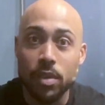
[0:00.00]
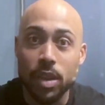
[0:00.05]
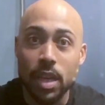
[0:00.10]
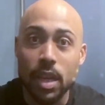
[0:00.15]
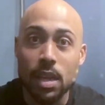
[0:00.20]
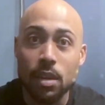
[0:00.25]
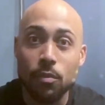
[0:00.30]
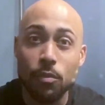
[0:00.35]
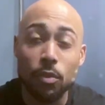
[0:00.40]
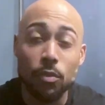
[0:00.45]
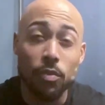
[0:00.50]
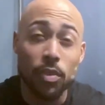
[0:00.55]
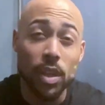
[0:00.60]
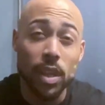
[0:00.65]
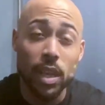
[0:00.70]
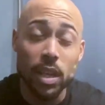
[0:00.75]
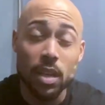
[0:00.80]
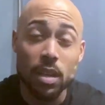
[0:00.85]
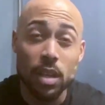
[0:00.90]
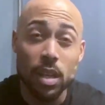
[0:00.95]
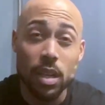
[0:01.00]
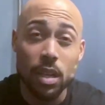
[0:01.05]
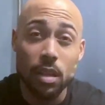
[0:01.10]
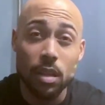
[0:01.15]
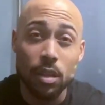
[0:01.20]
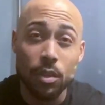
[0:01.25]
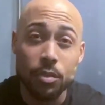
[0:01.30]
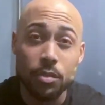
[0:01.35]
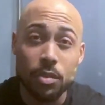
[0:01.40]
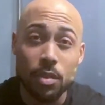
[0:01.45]
Again, if you feel like you're getting
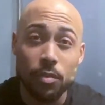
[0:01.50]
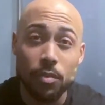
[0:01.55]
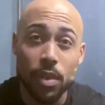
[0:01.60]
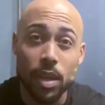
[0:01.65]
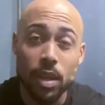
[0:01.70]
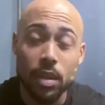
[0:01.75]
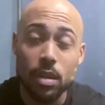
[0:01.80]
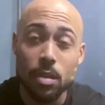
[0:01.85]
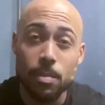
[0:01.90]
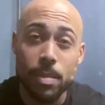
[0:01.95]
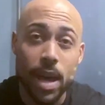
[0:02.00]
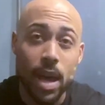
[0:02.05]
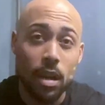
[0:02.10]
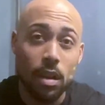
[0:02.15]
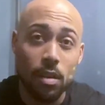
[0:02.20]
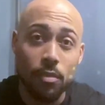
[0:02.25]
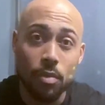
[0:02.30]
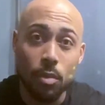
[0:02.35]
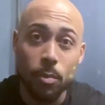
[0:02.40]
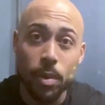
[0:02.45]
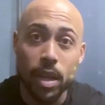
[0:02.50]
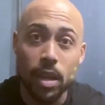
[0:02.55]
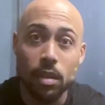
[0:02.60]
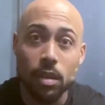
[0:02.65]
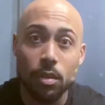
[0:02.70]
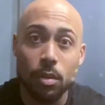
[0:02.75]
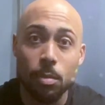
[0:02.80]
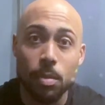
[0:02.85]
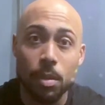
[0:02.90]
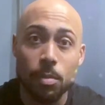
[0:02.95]
close to failure, back off the weight a
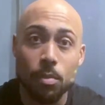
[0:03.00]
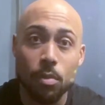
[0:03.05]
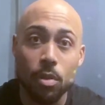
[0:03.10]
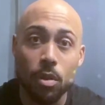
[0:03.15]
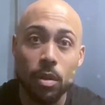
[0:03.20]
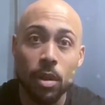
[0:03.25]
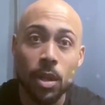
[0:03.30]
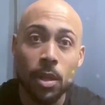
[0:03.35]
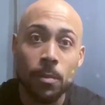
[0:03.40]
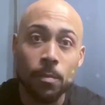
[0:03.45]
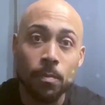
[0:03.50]
little bit more.